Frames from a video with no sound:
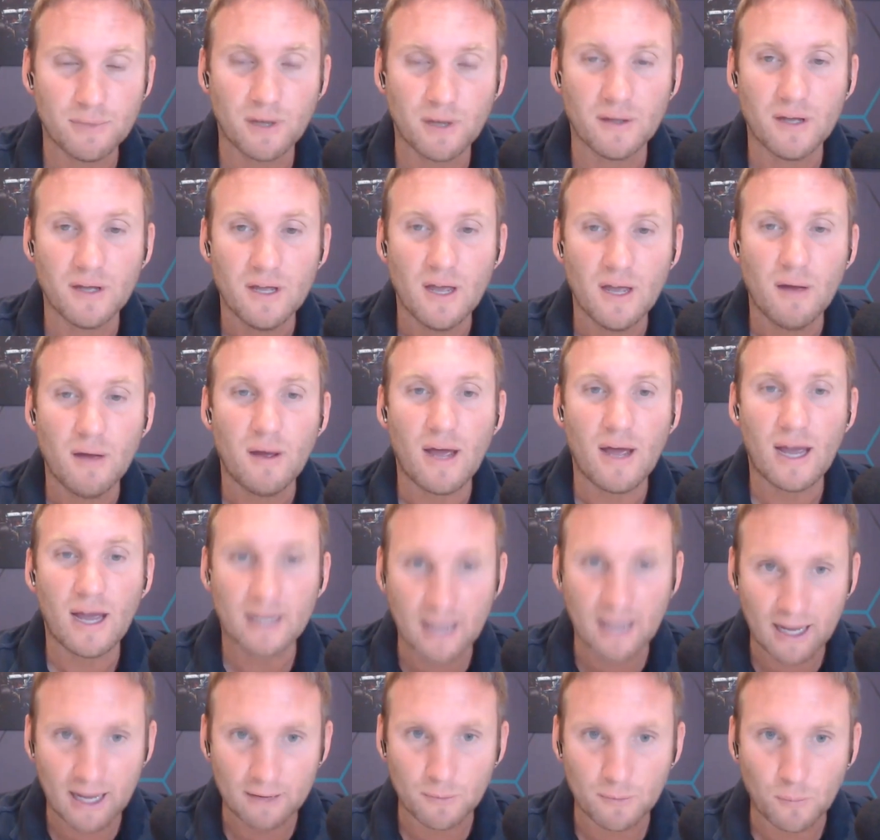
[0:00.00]
But
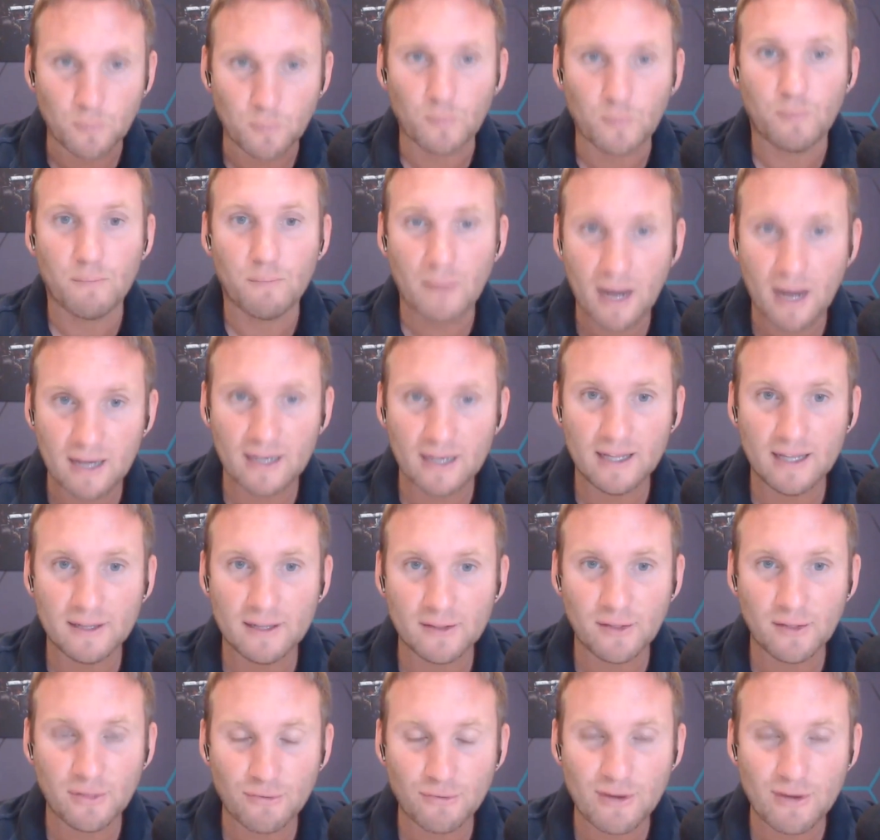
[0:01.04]
again, mainly
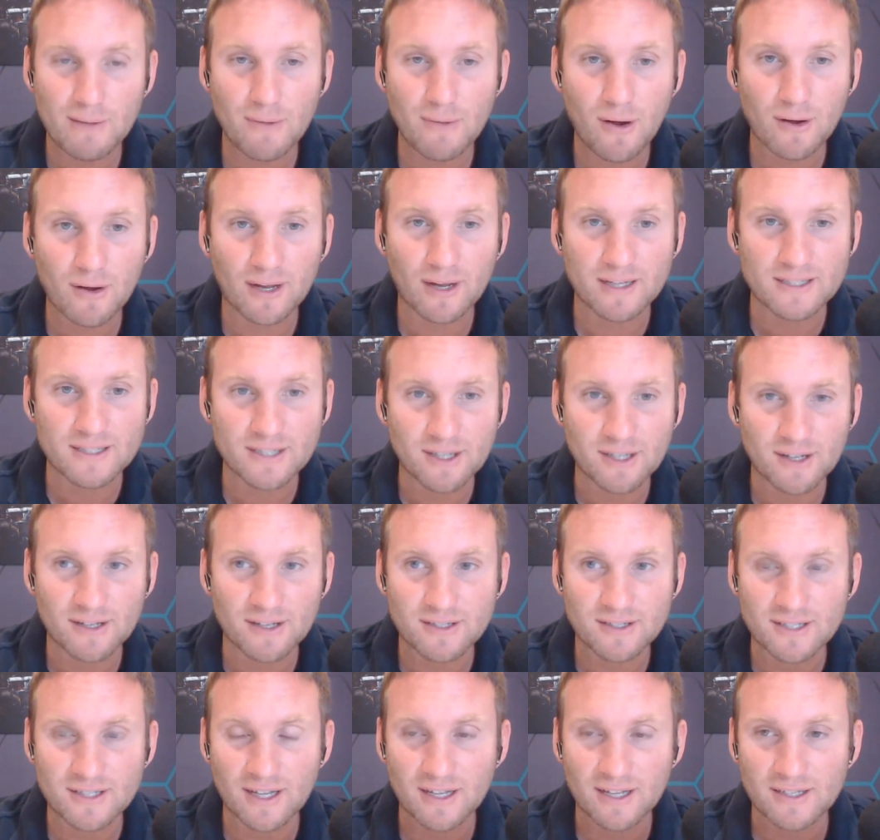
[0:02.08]
the three markets
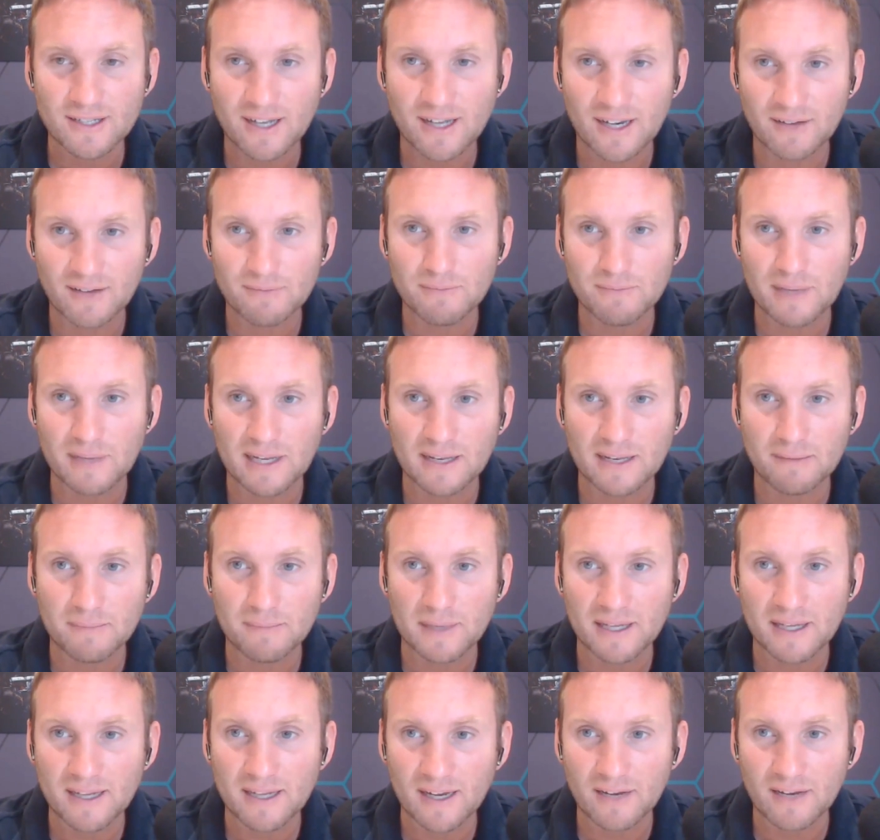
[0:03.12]
to kind of
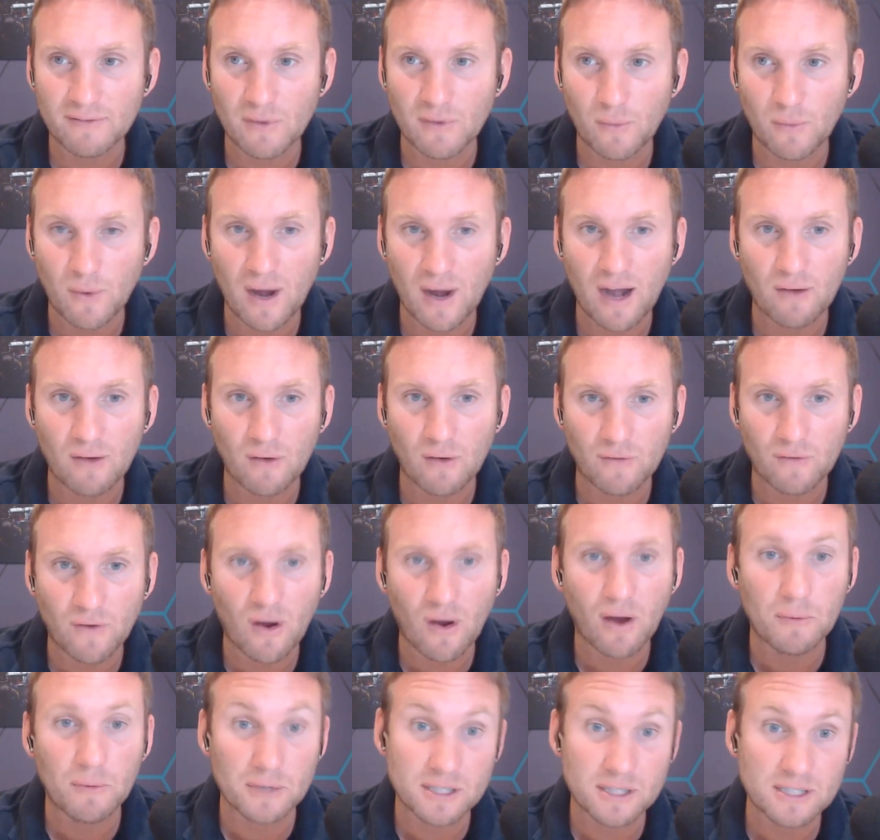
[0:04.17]
be kind of aware of,
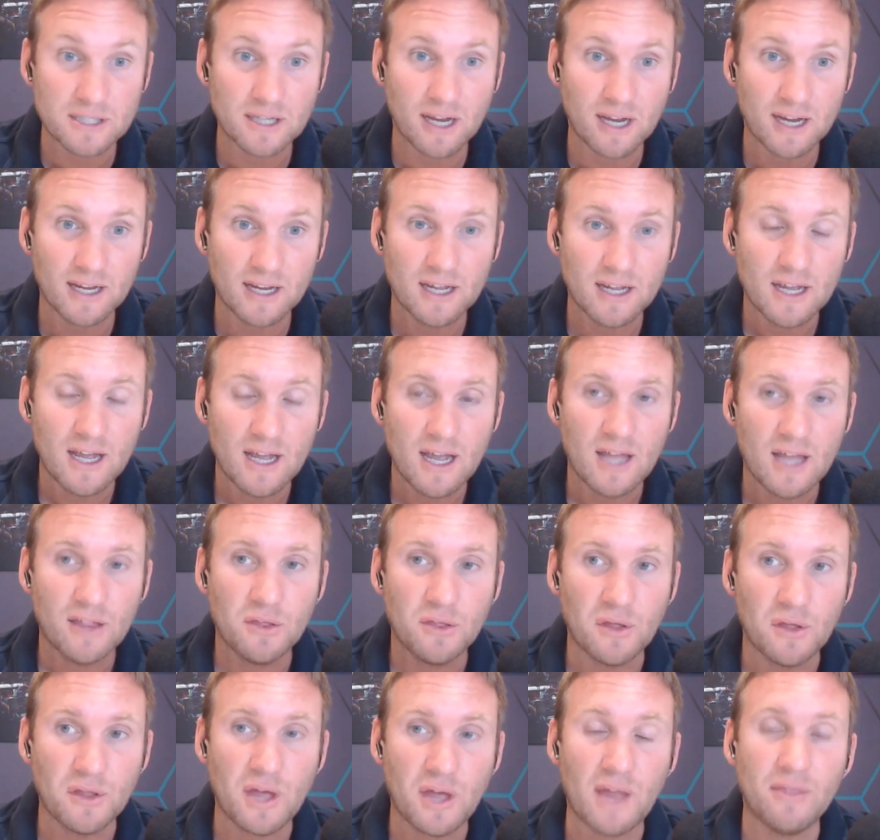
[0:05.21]
I would say,
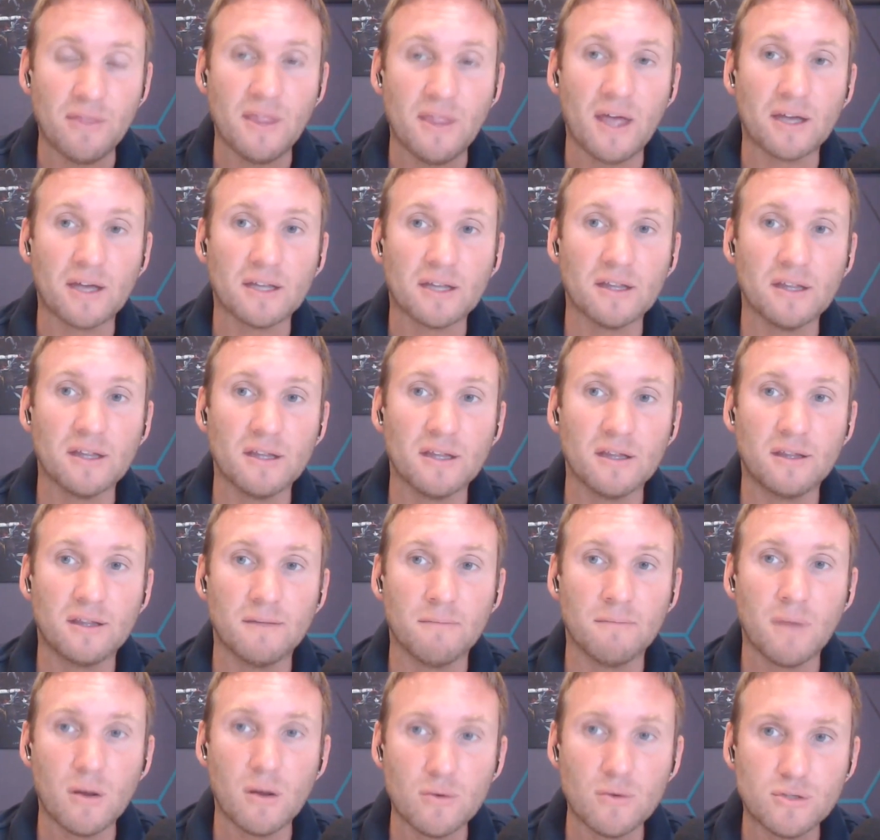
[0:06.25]
and that the
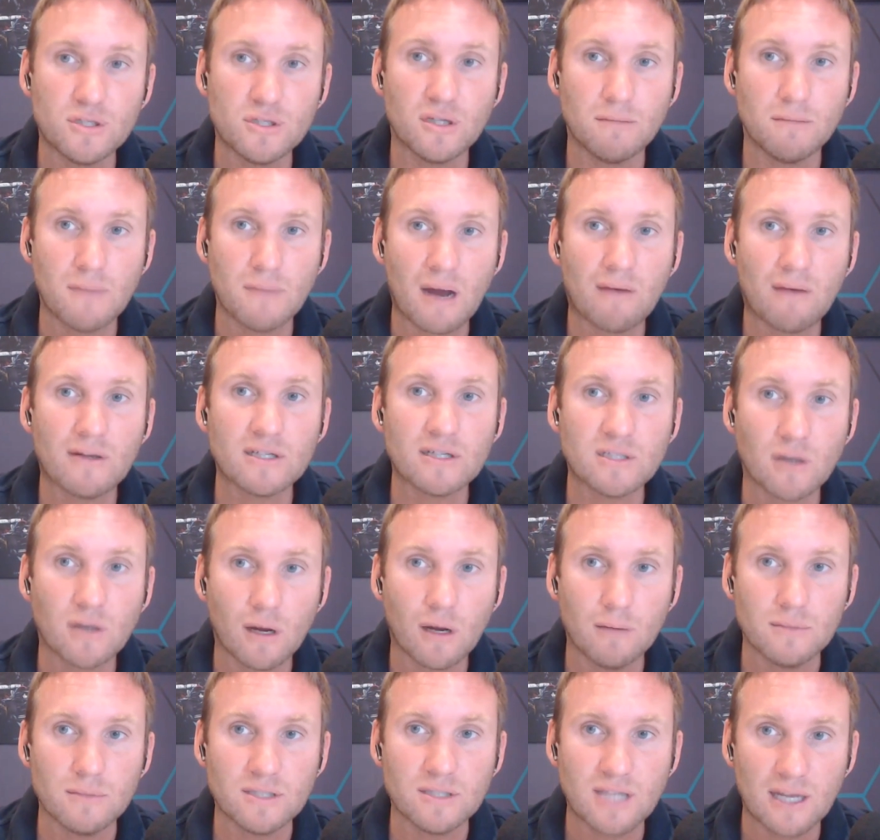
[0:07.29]
most of the
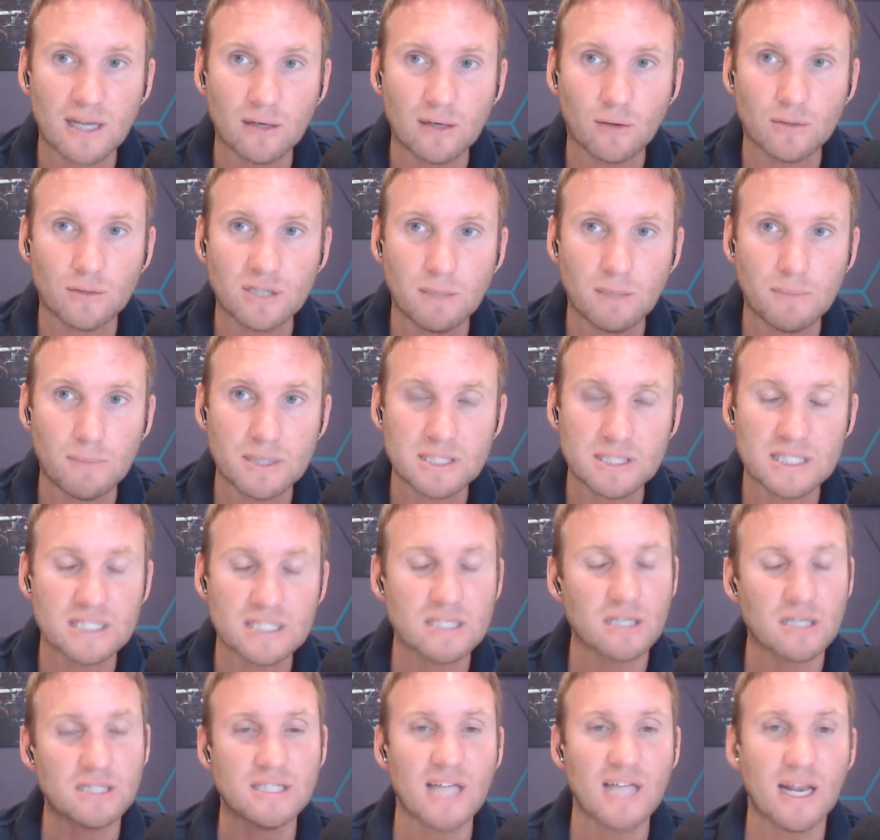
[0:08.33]
maritime technology
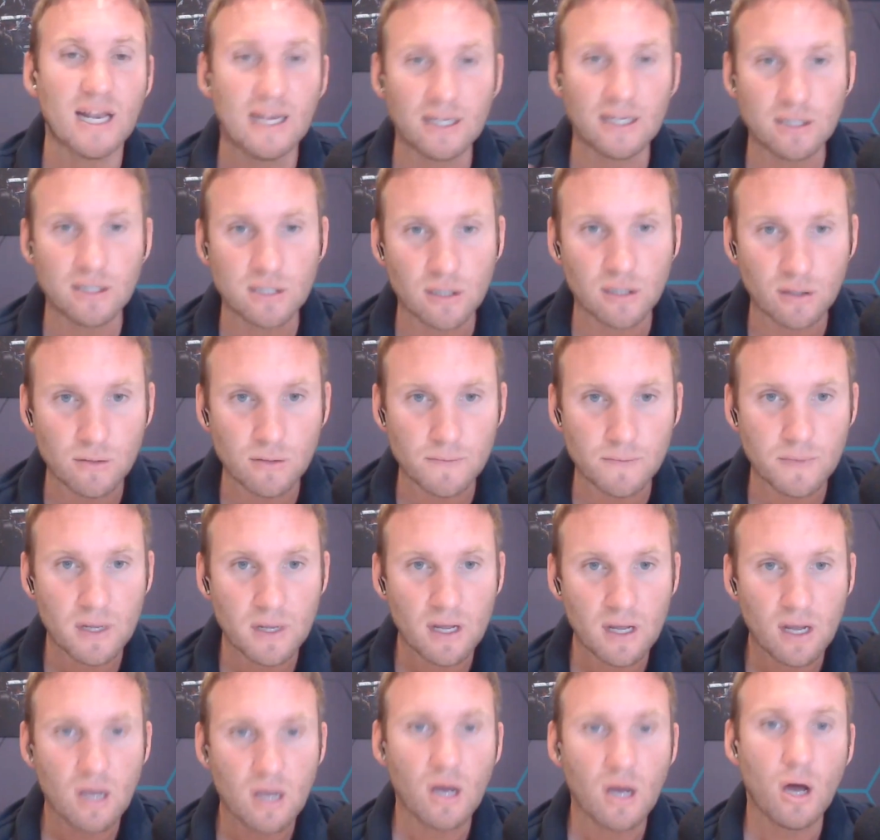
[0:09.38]
businesses are selling to
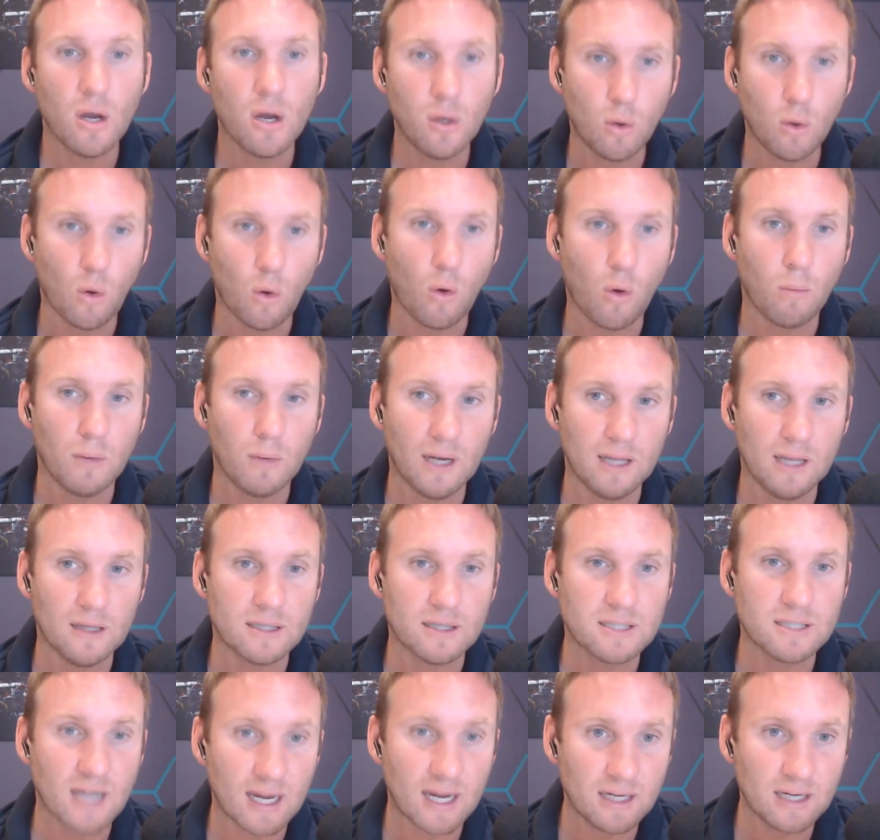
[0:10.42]
are normally the
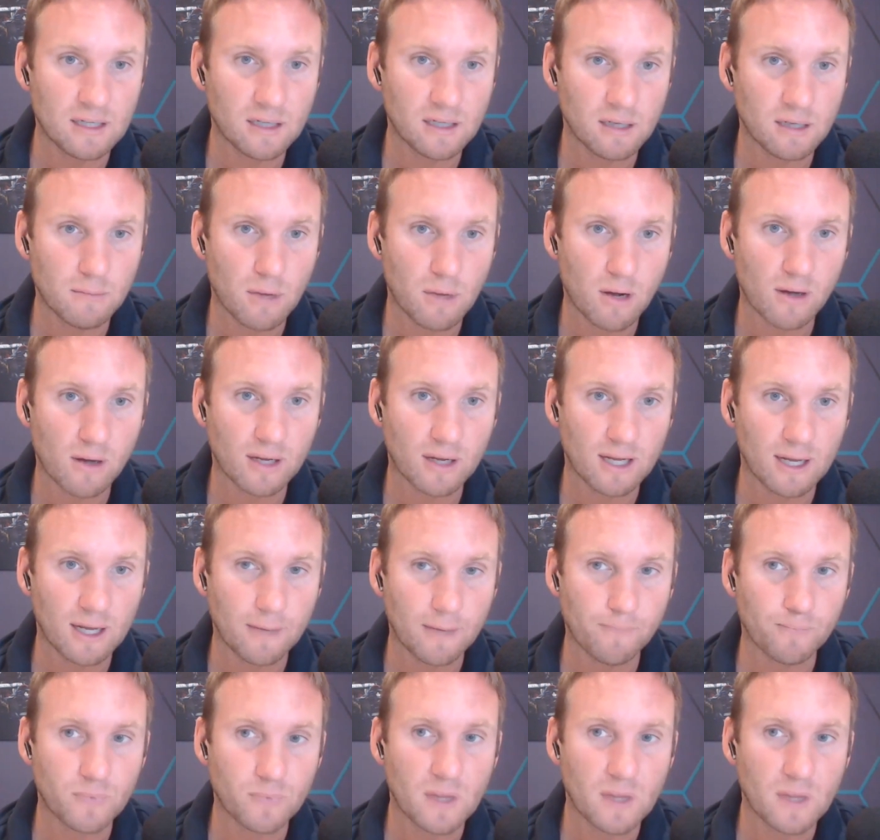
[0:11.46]
tanker market,